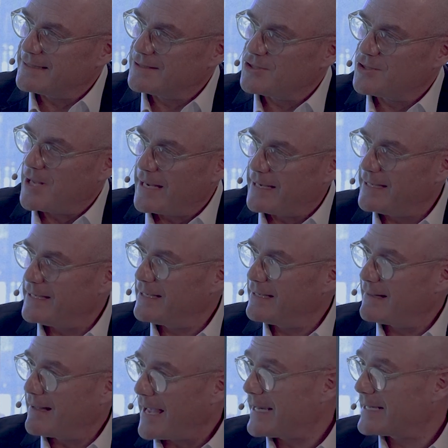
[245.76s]
into
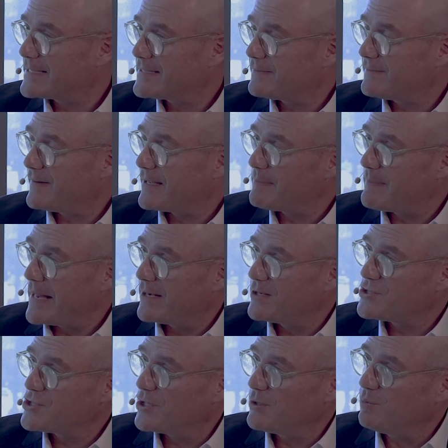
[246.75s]
any active fund
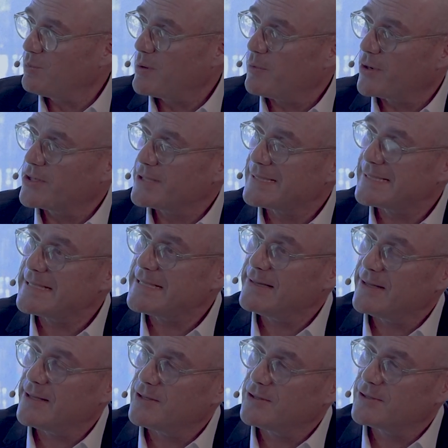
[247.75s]
manager, we want to see
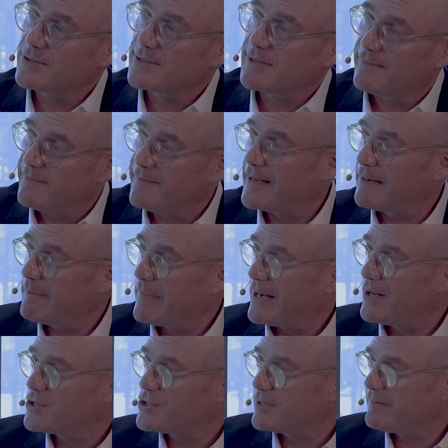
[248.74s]
those fund
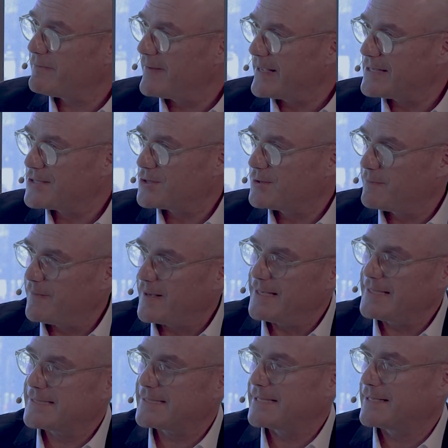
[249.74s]
manager face to
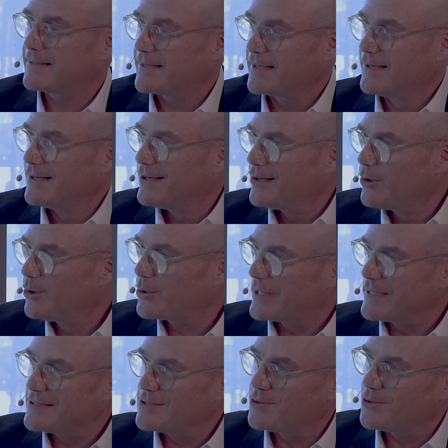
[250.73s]
face and
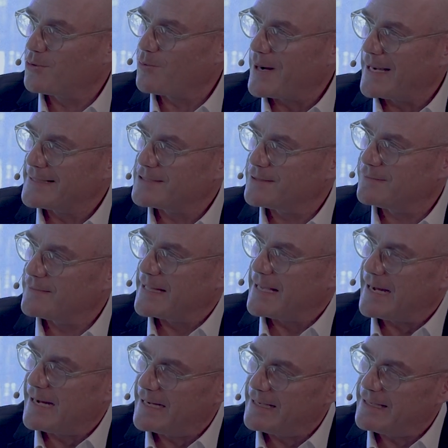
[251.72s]
look into the white of their
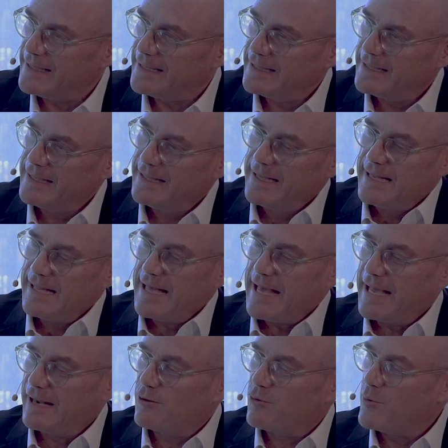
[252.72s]
eye.
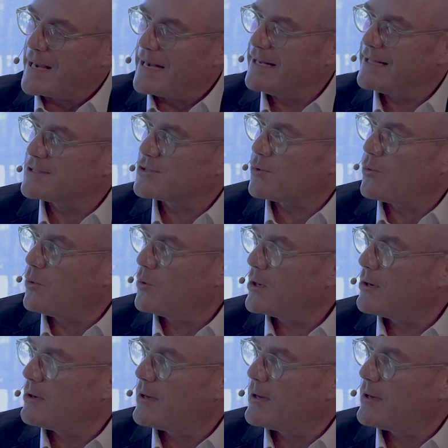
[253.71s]
And really, it's all